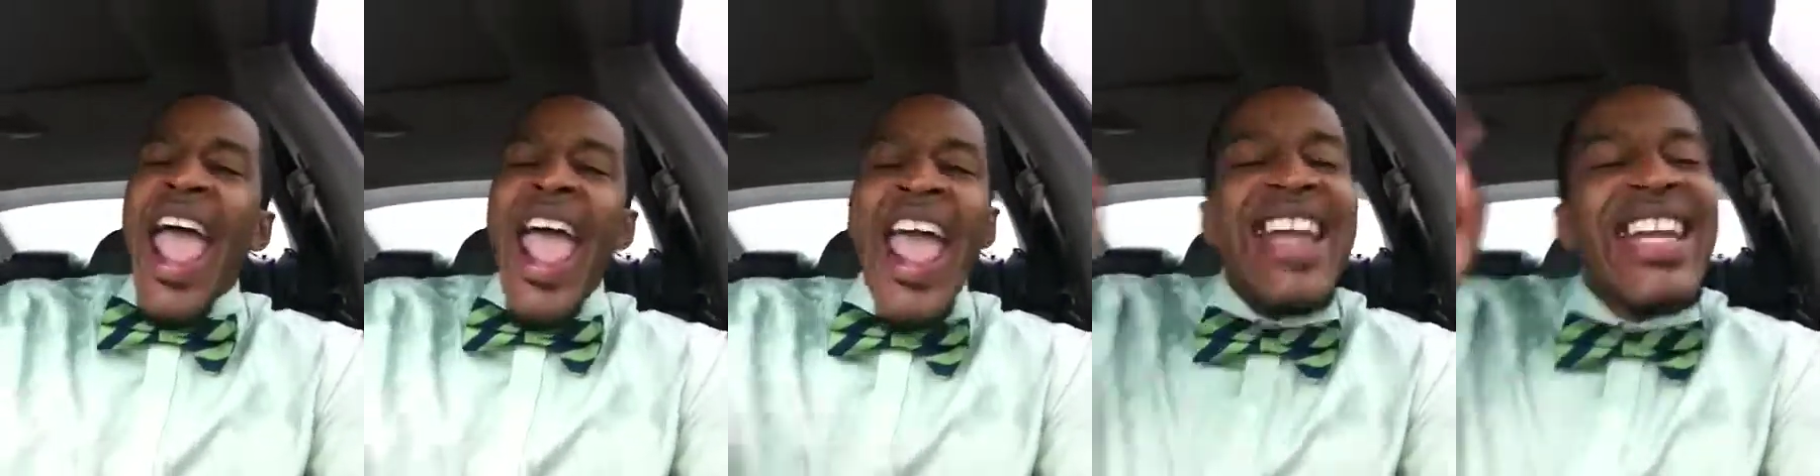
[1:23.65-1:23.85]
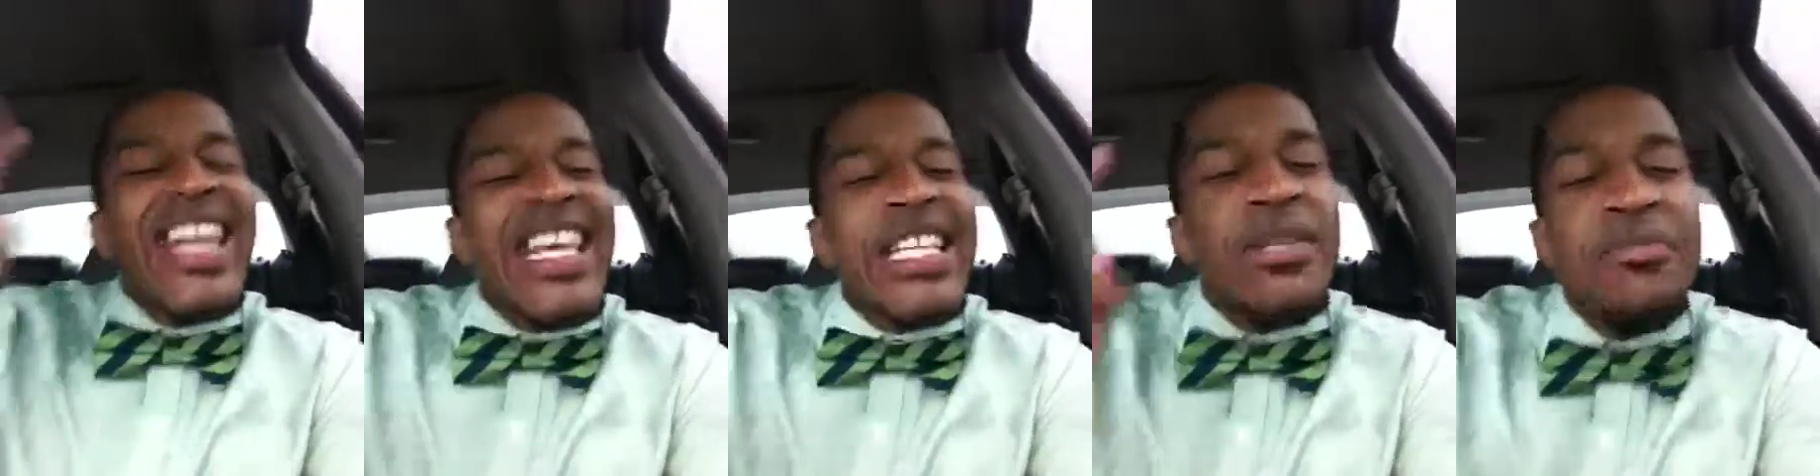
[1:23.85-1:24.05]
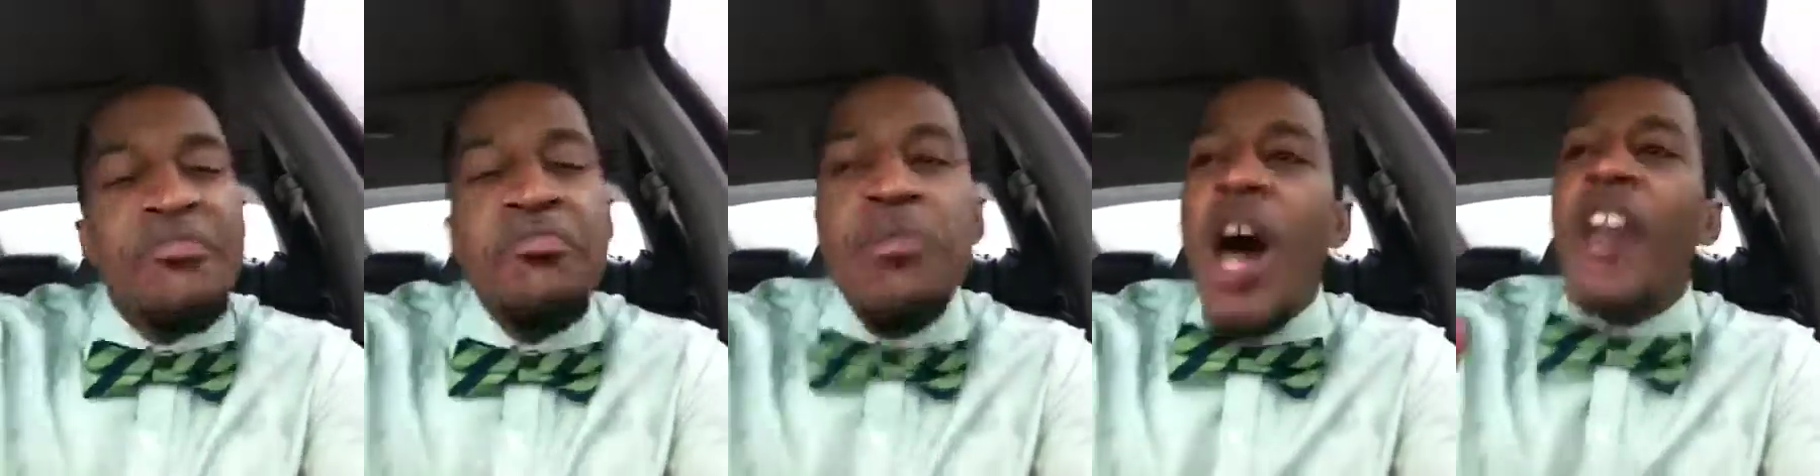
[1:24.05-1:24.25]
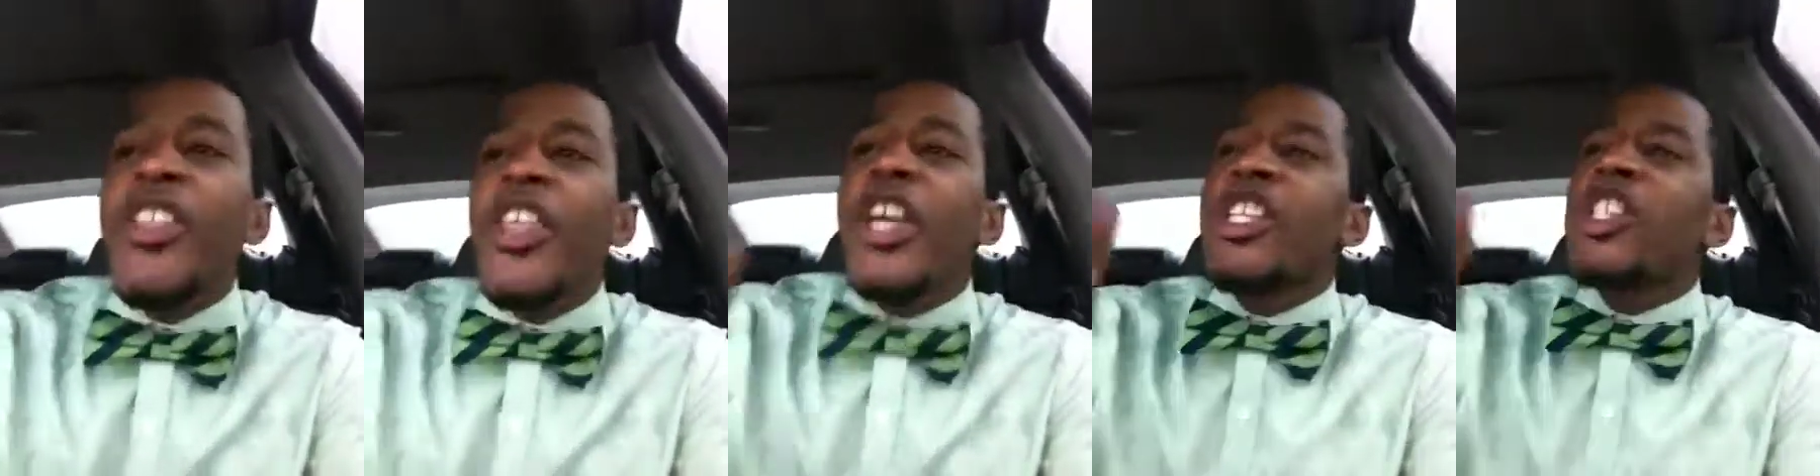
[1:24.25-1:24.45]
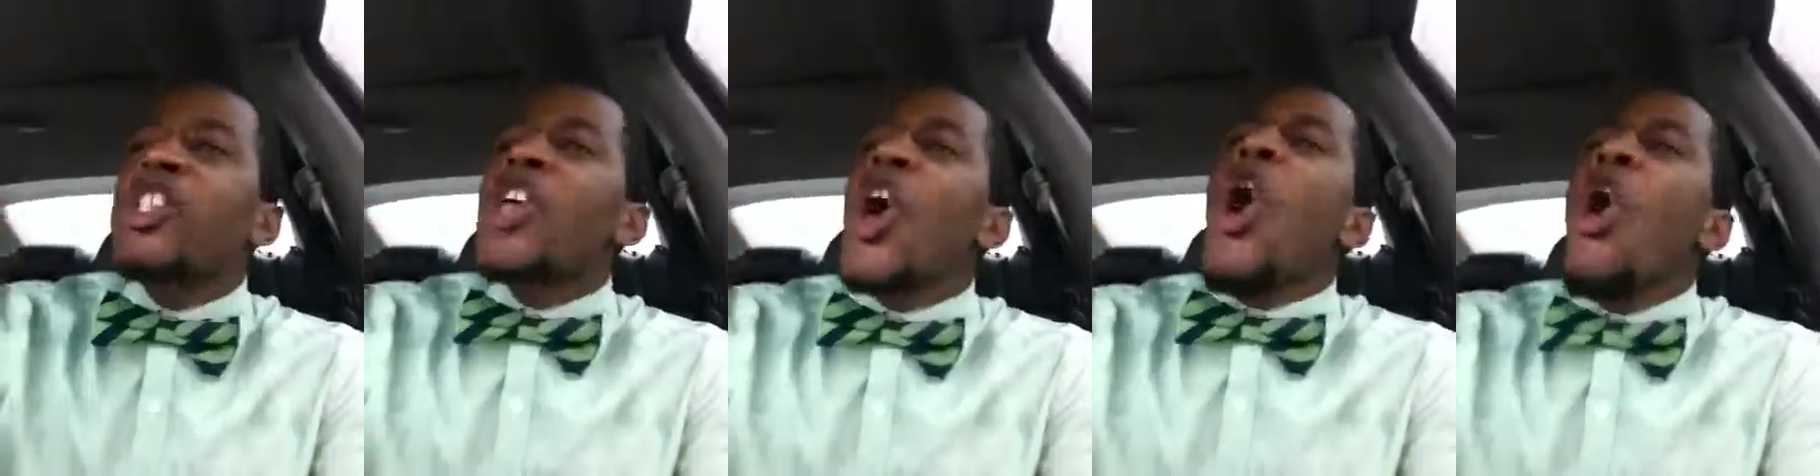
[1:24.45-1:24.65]
And his
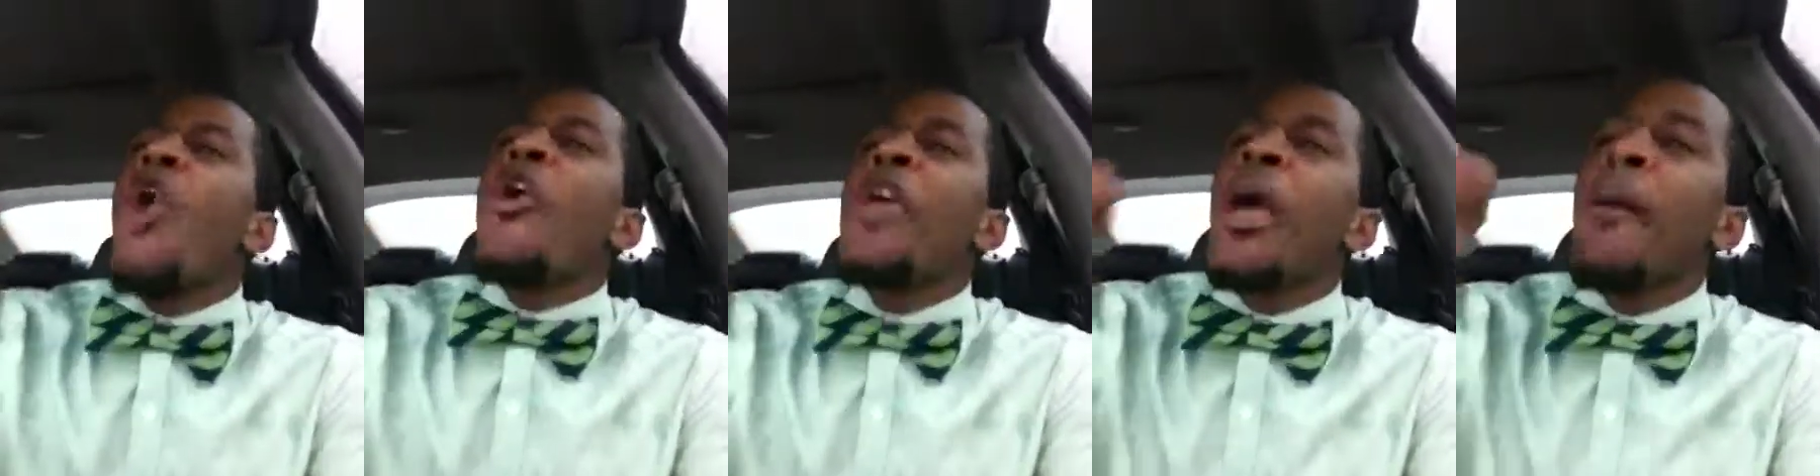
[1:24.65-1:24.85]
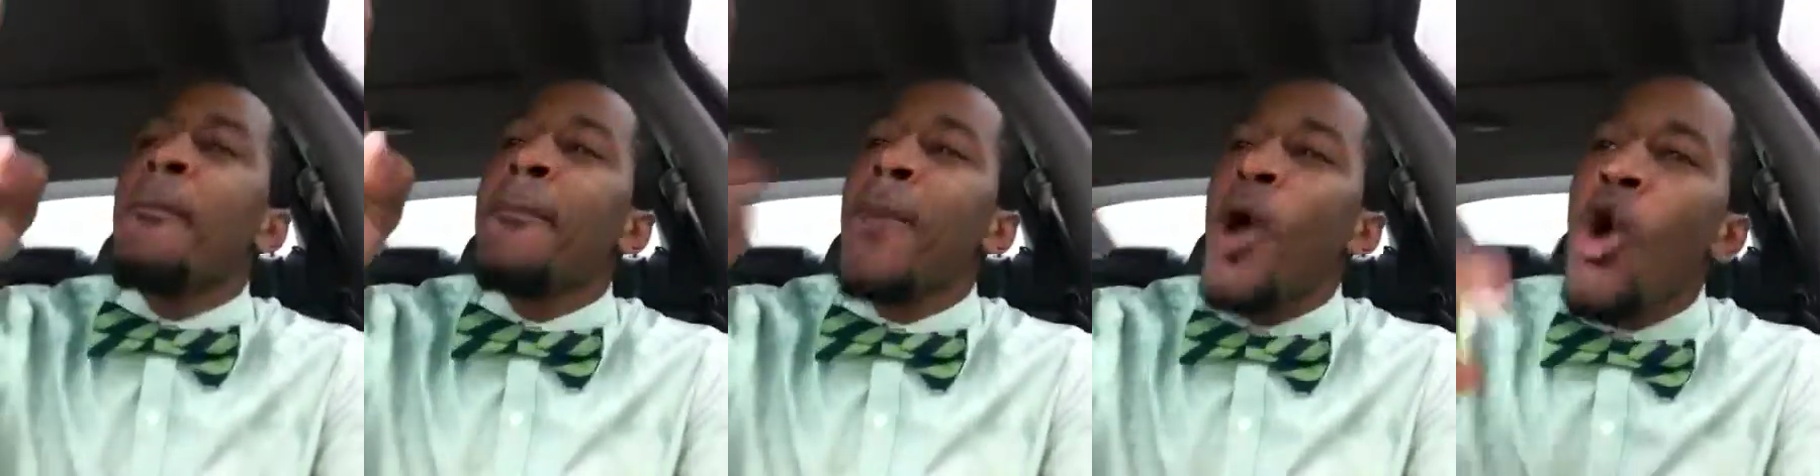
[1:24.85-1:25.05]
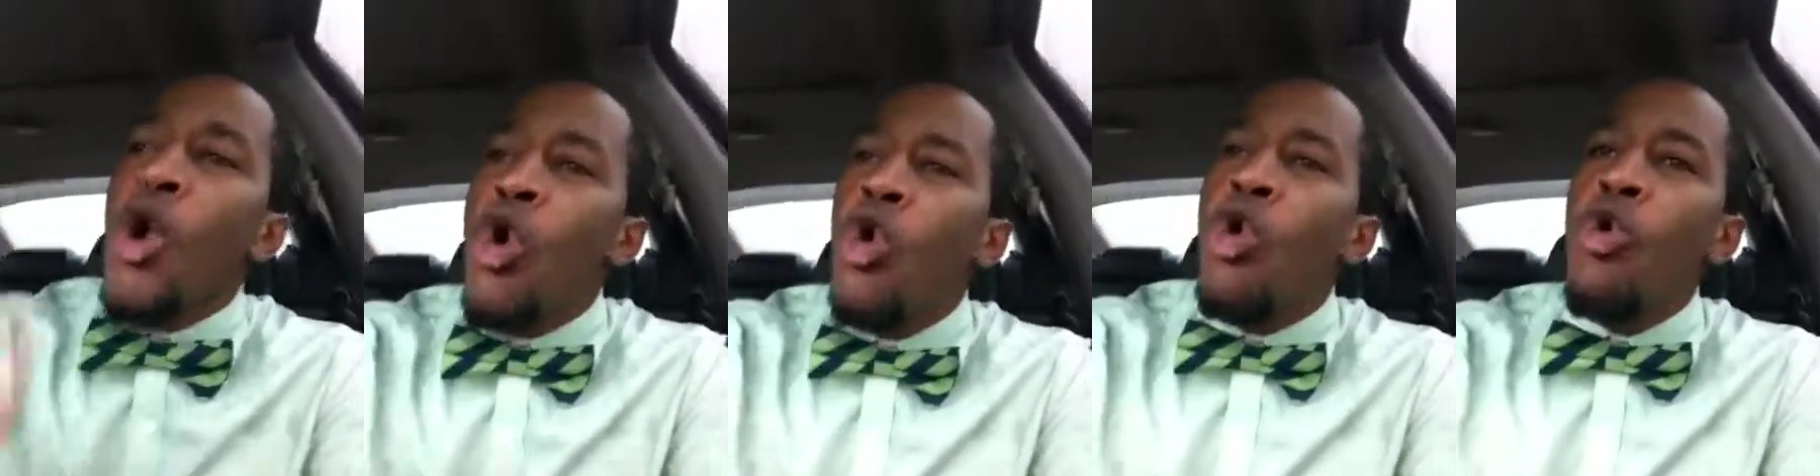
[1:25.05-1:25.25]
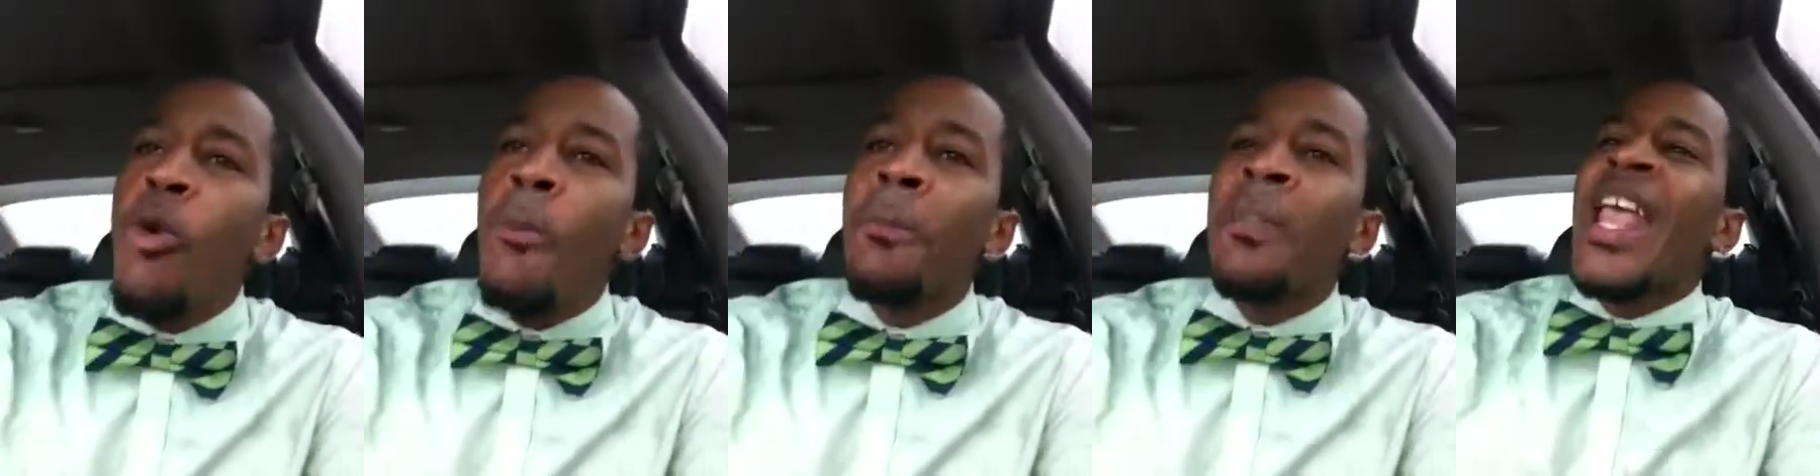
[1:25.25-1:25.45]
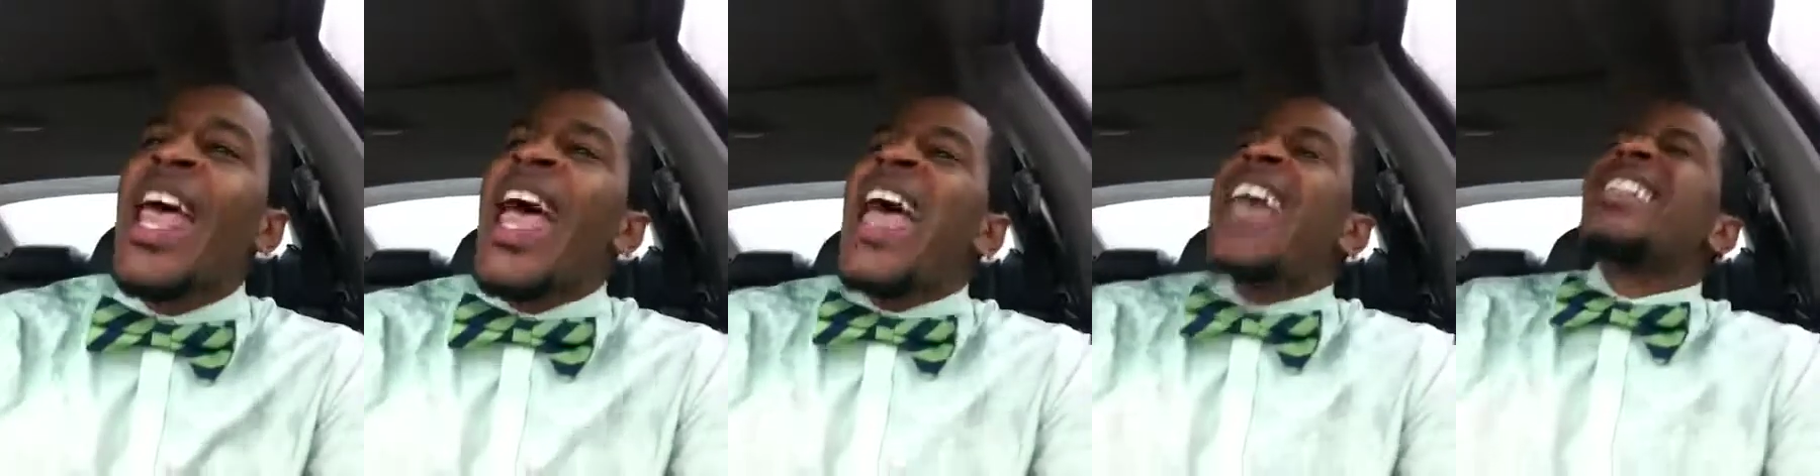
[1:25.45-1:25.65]
mother told him who.